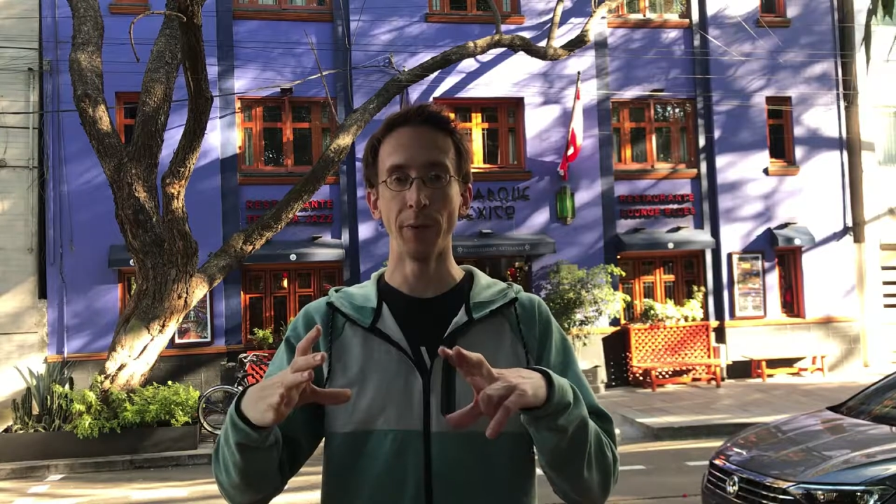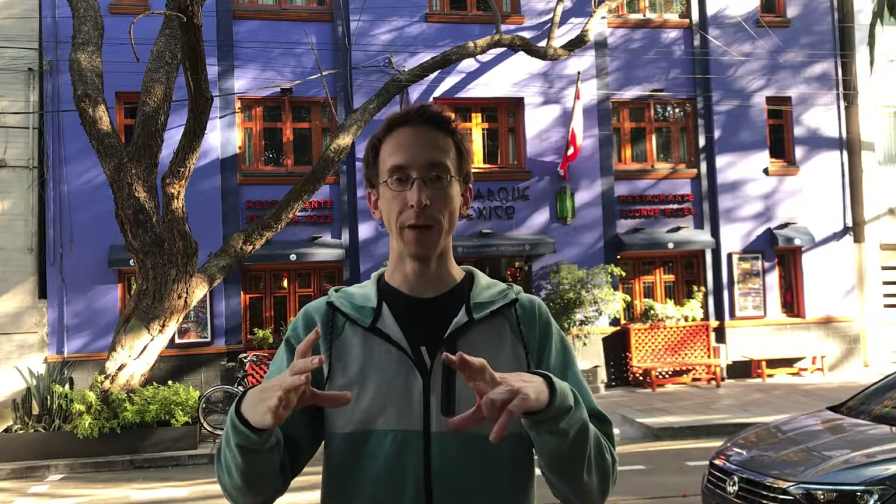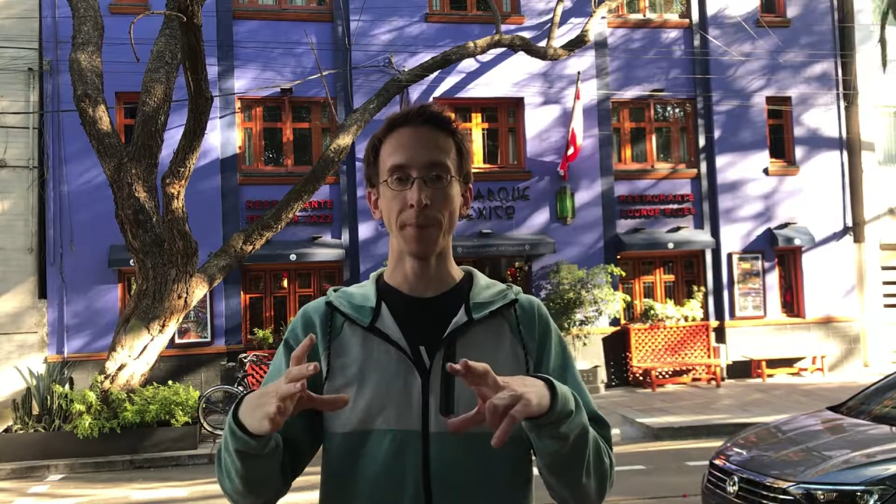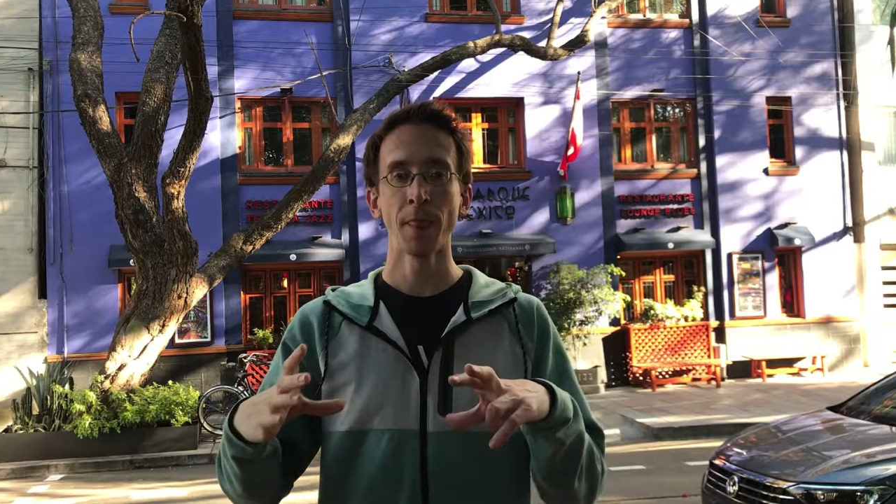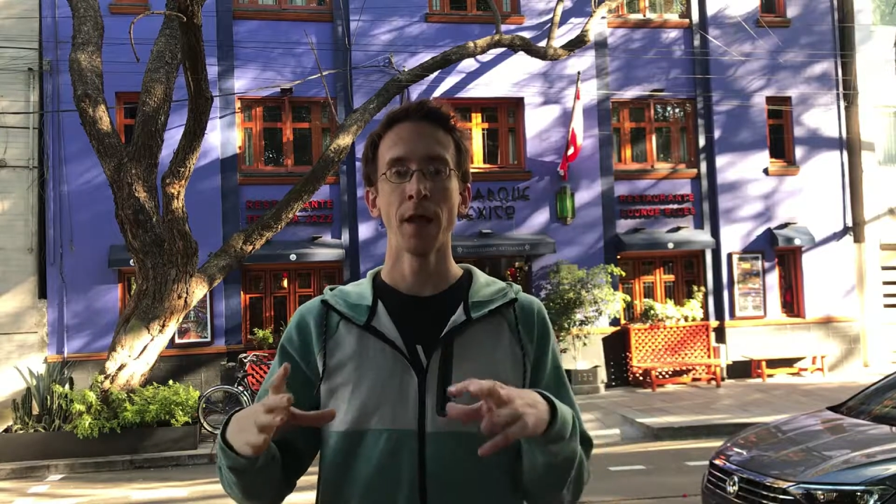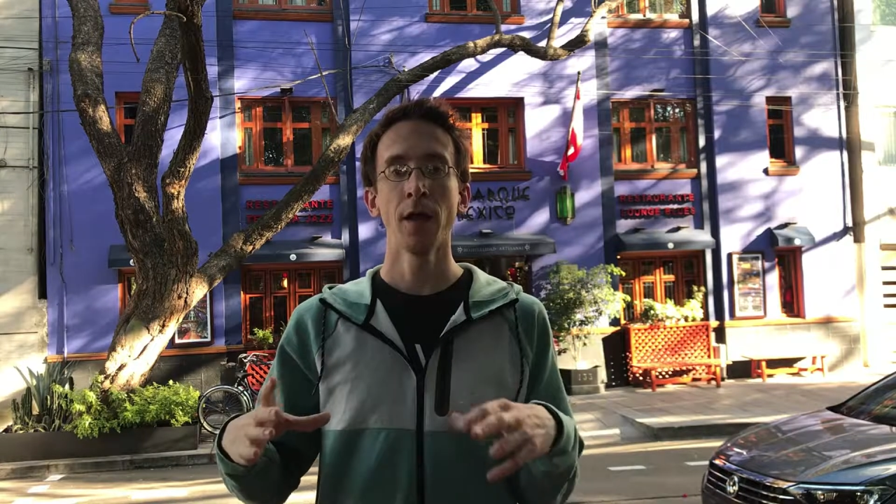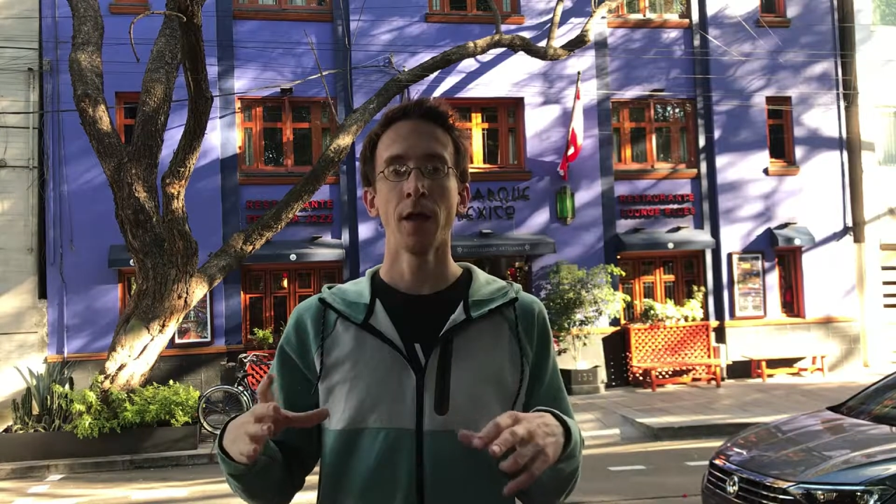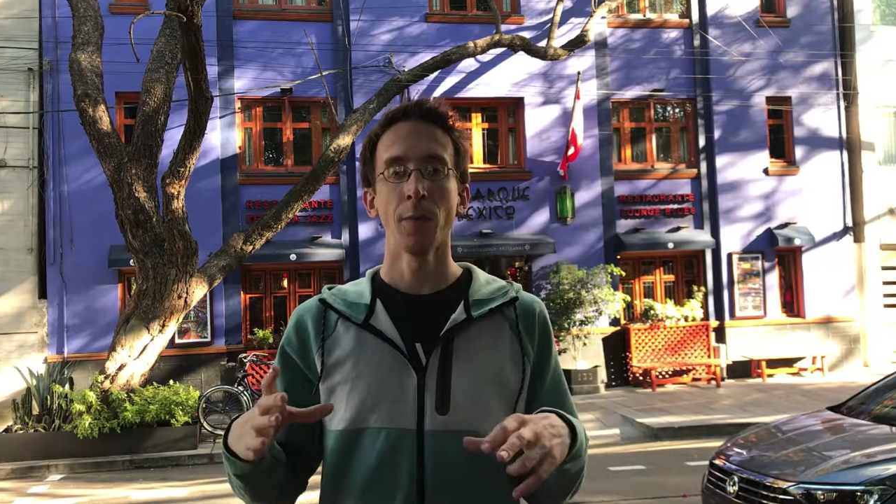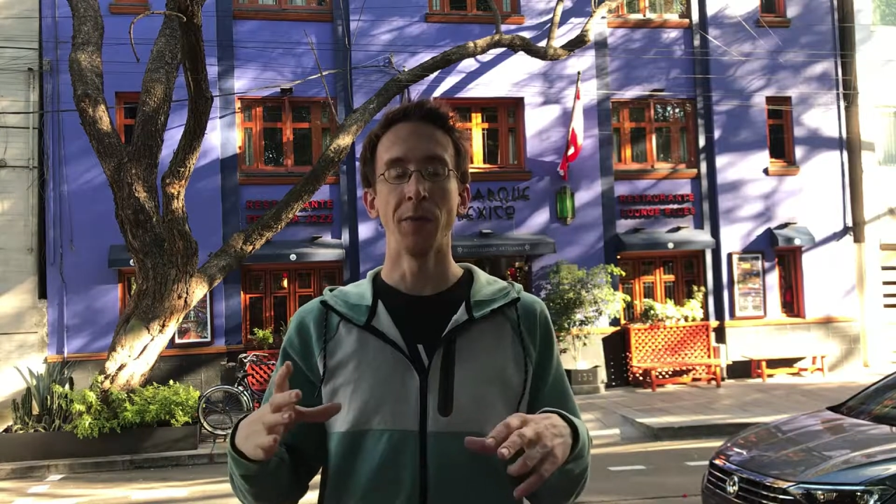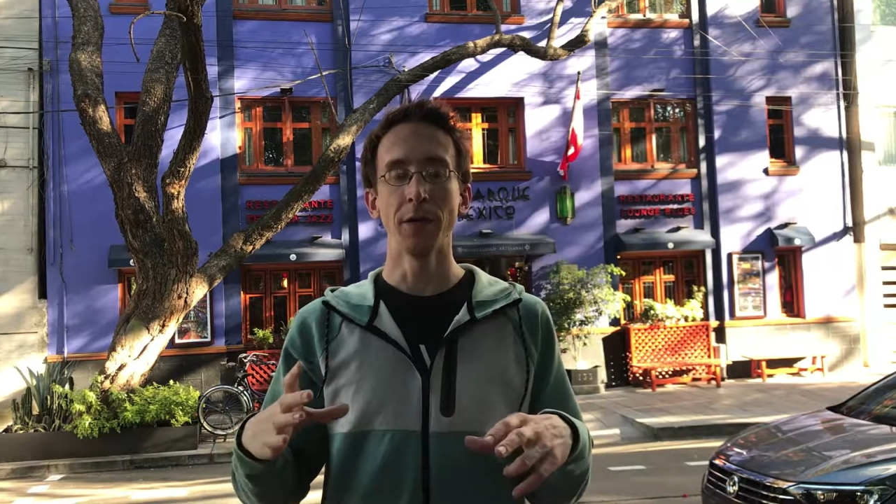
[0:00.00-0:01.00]
But
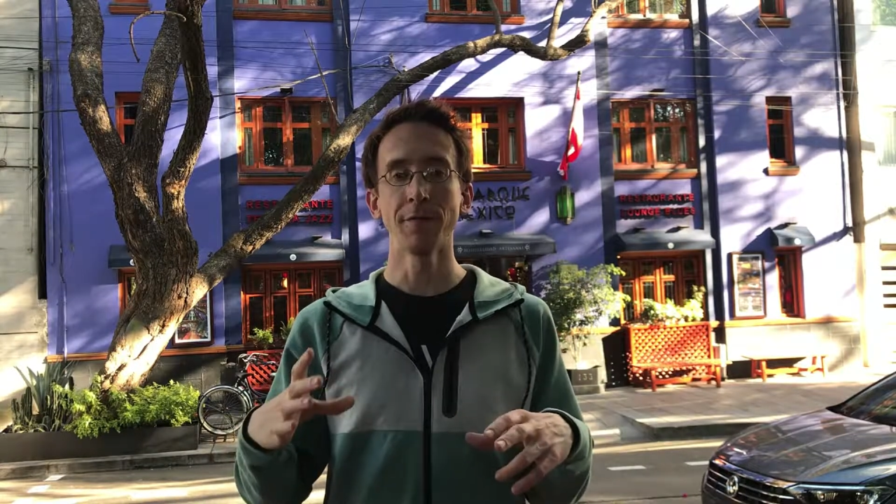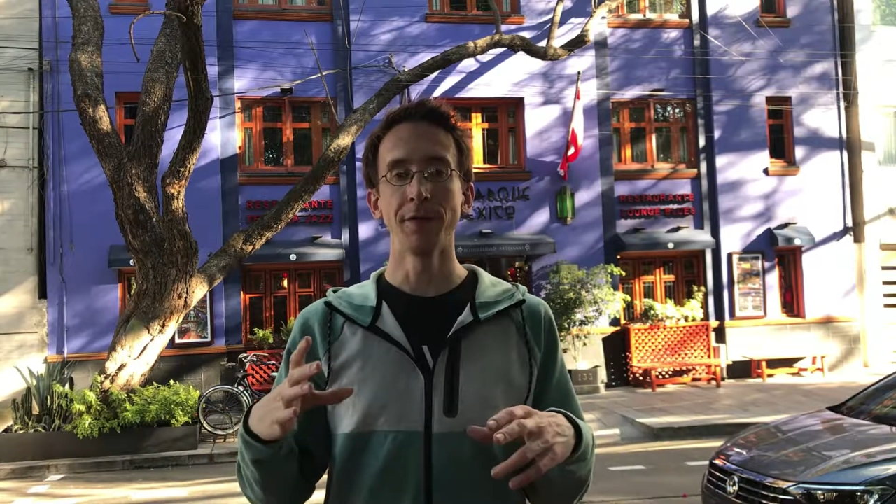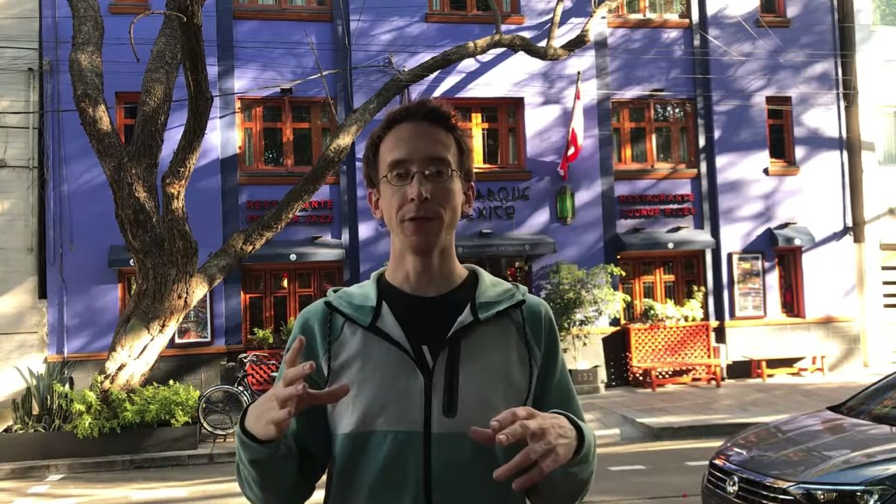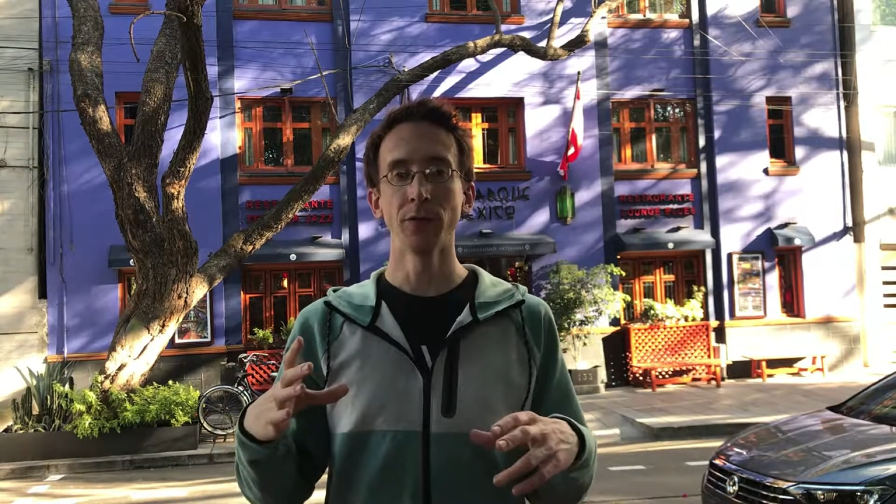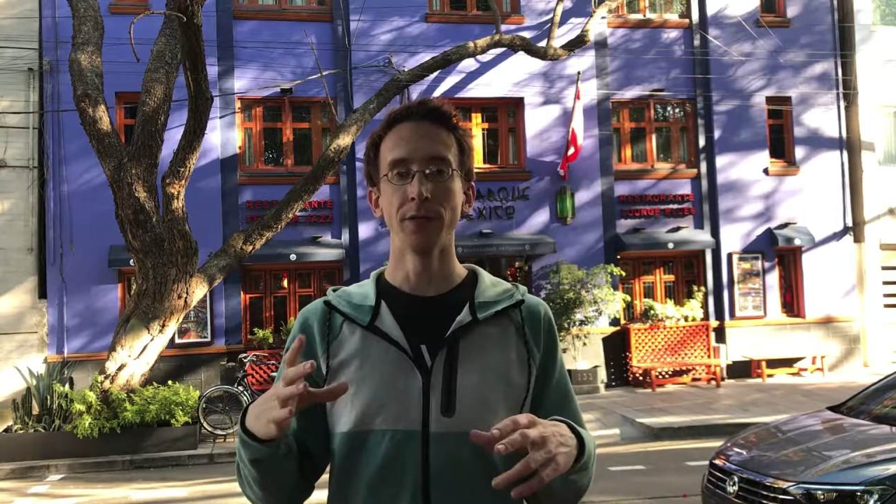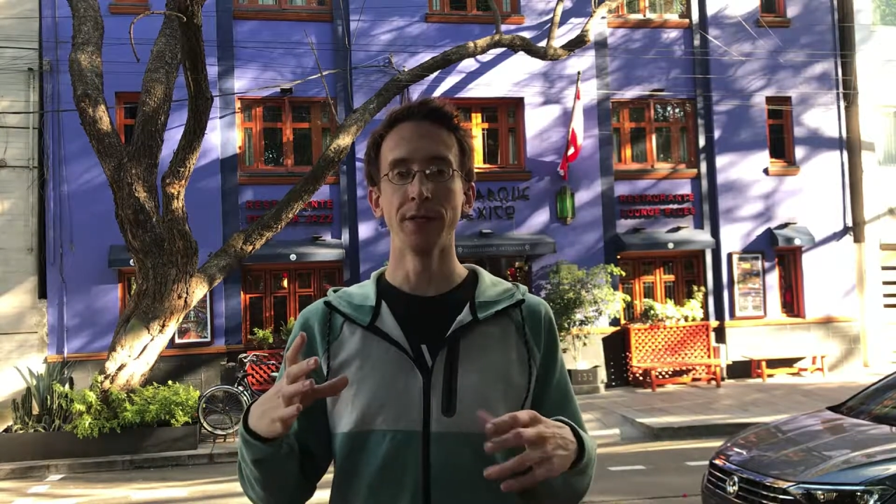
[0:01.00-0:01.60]
being visual